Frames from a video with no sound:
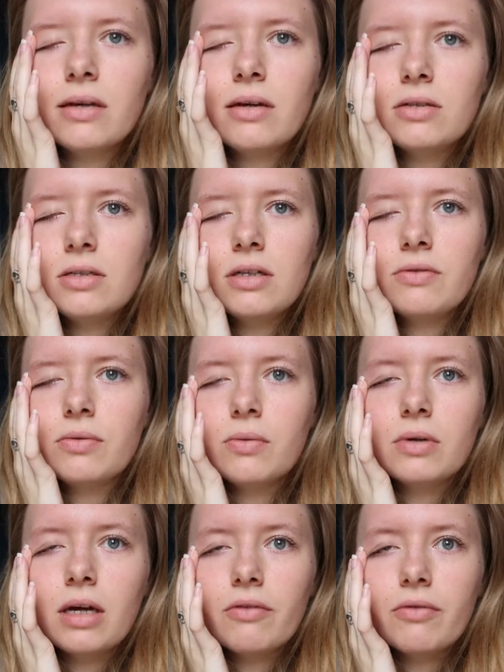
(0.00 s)
I don't even
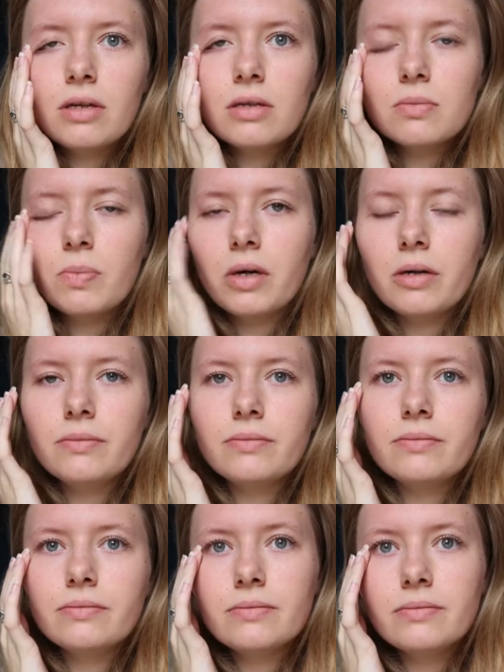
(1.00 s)
want to have this, but
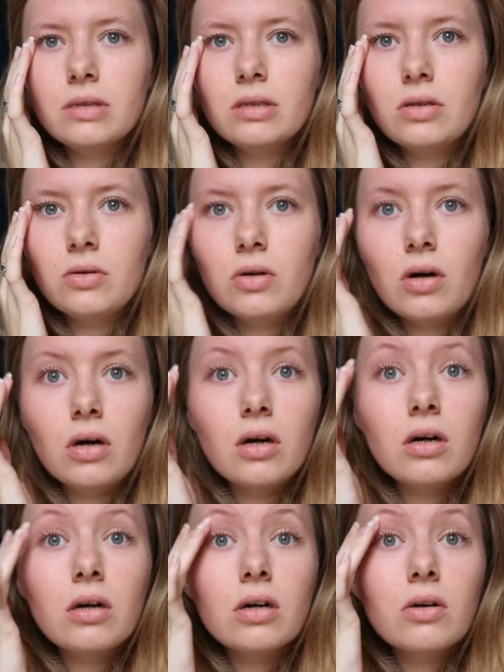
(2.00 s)
I
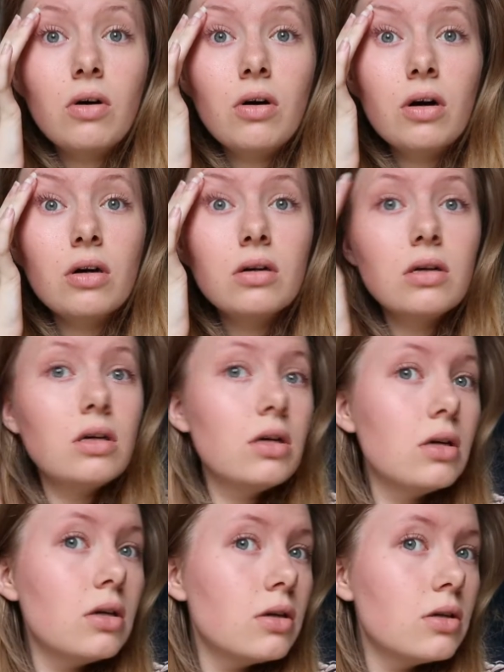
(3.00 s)
gotta
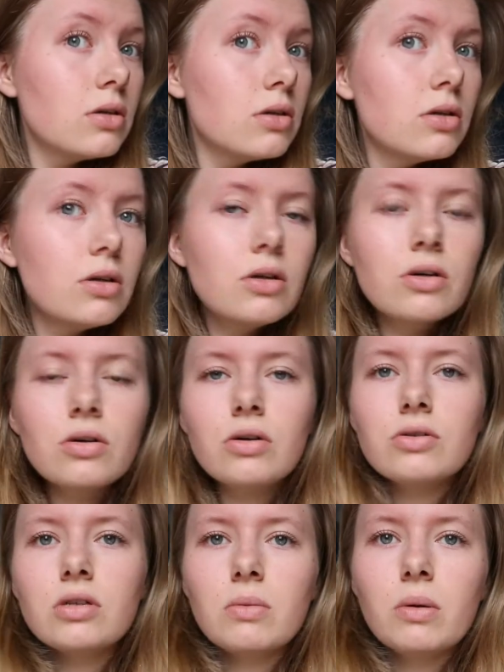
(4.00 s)

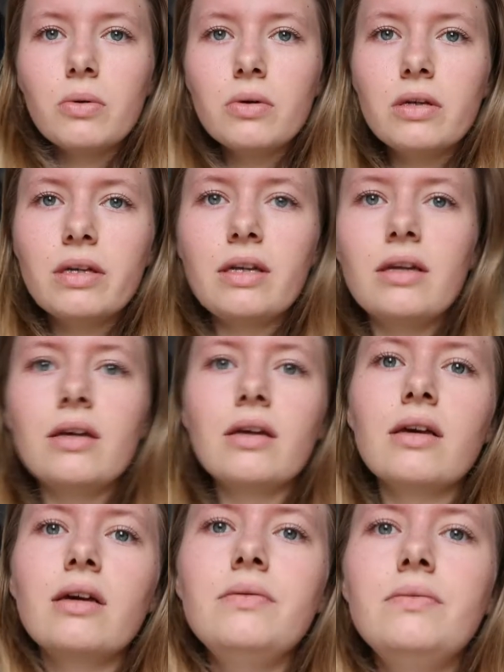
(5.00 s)
train my body to eat
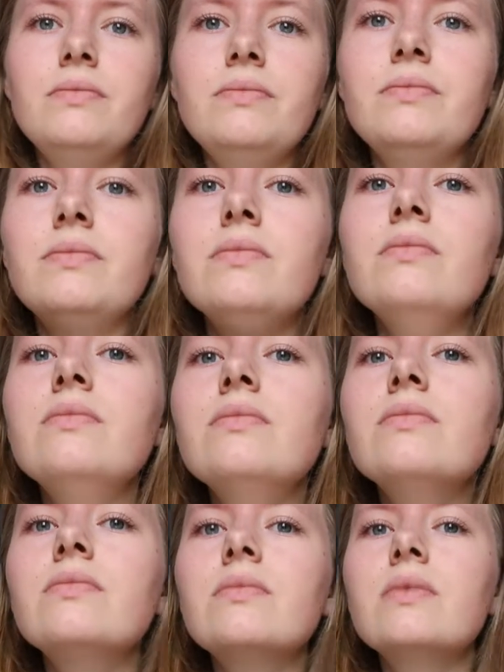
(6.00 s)
again
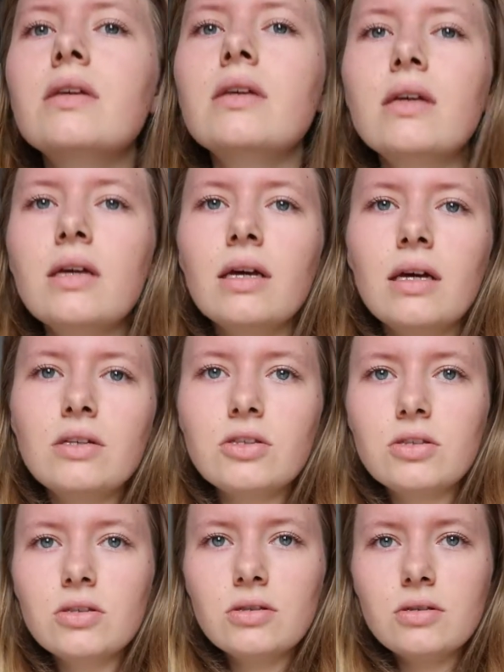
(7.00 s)
and
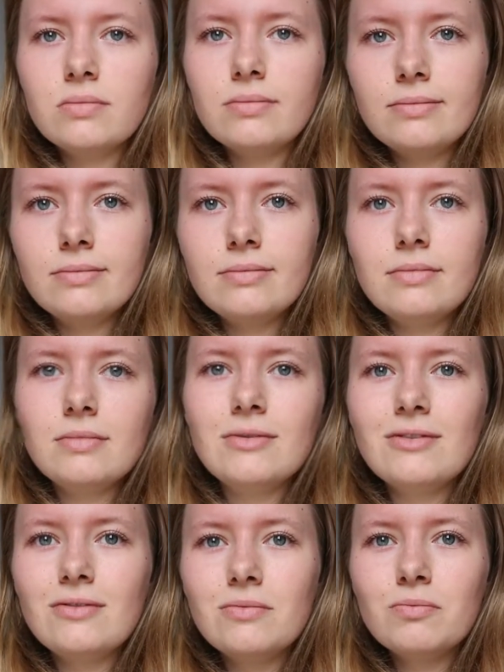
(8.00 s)
just
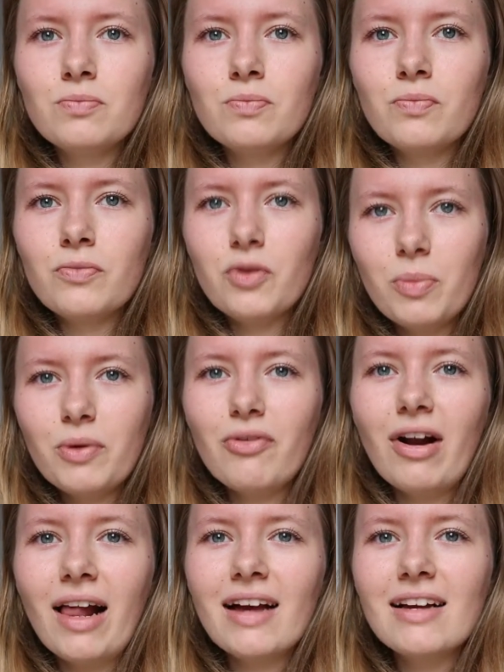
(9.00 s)
to be
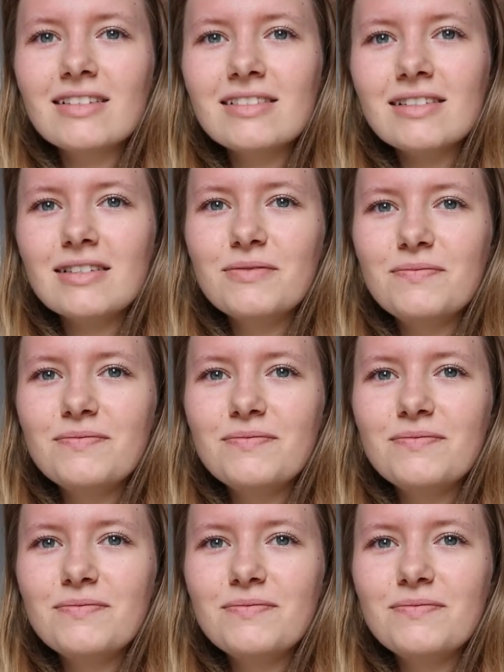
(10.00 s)
relaxed.